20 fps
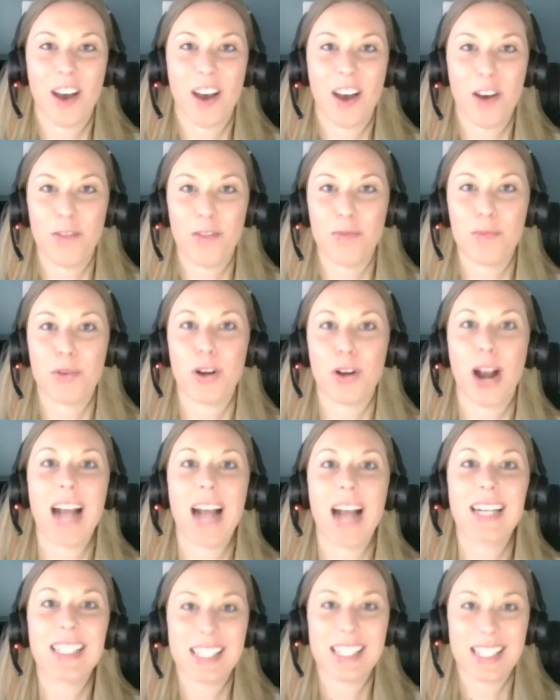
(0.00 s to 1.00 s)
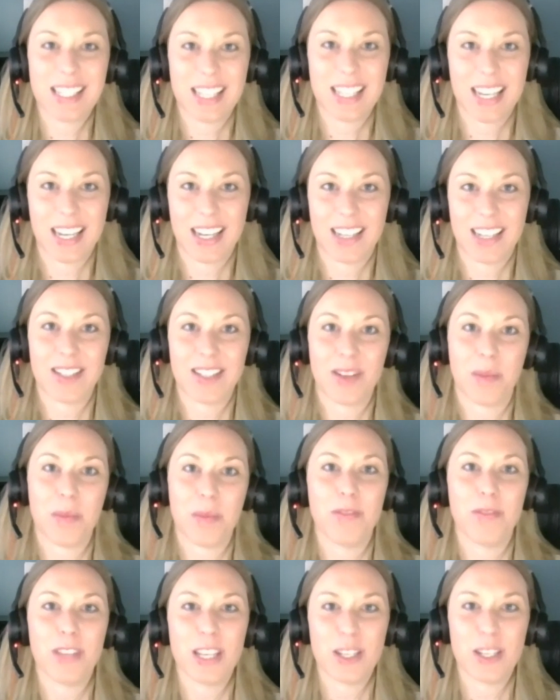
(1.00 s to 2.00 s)
of practicing some
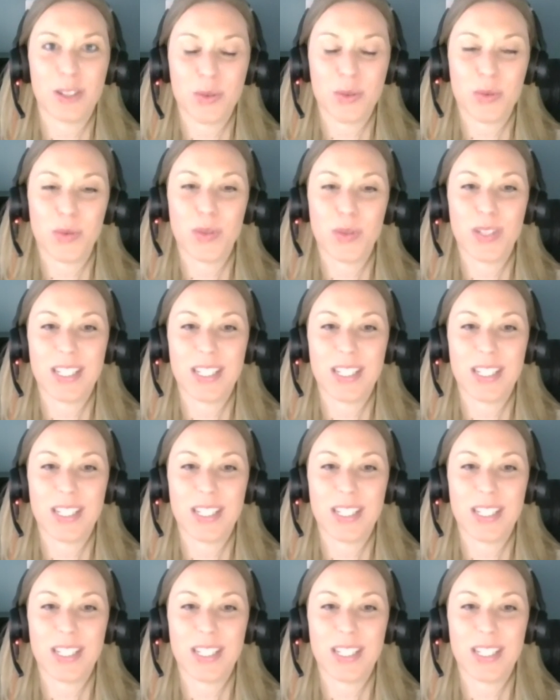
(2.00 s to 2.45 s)
of these tools